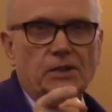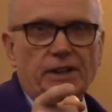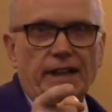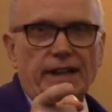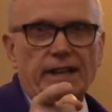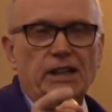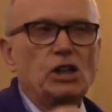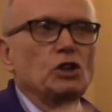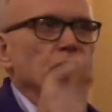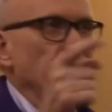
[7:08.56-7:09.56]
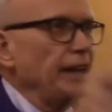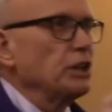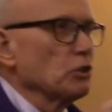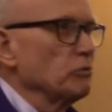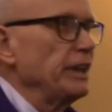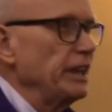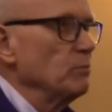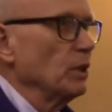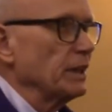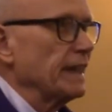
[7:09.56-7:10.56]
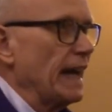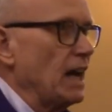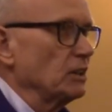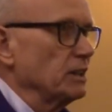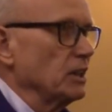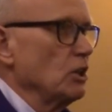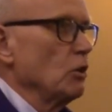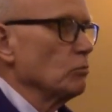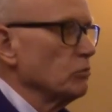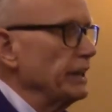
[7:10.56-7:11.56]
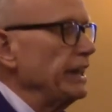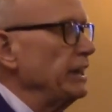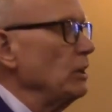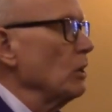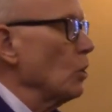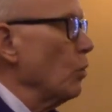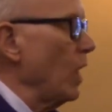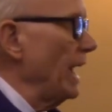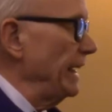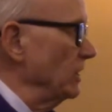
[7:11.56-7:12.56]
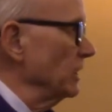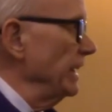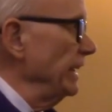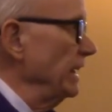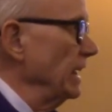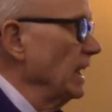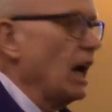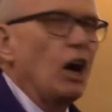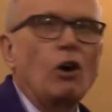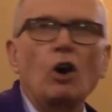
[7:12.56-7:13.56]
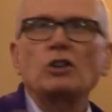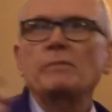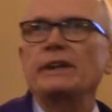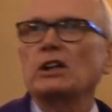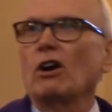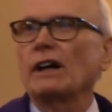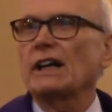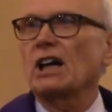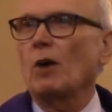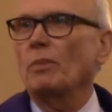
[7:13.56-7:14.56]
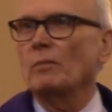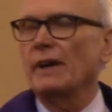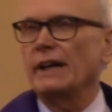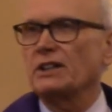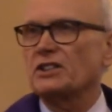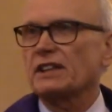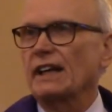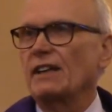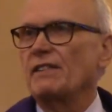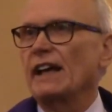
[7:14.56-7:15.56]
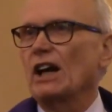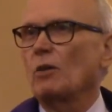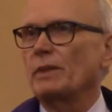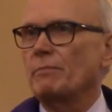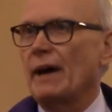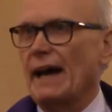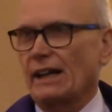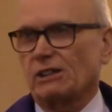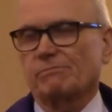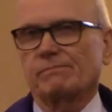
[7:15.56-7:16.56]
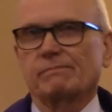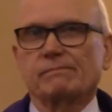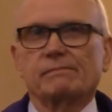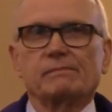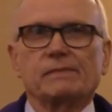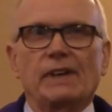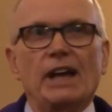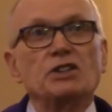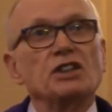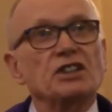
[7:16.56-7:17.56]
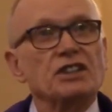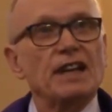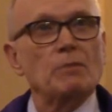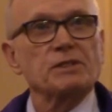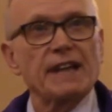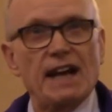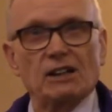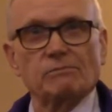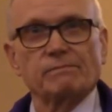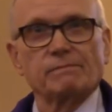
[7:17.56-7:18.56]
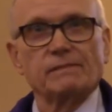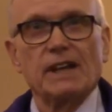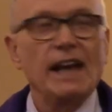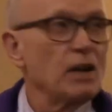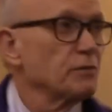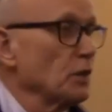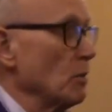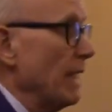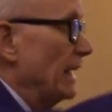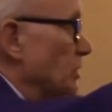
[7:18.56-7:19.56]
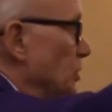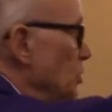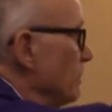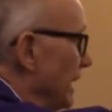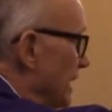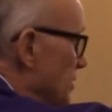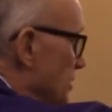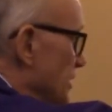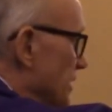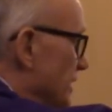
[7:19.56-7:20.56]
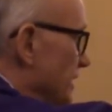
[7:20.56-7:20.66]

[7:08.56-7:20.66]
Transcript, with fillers: Okay? Take your reading book out, read quietly. I'll only be gone a couple minutes, and then I'll be back and she steps out. And for about two minutes,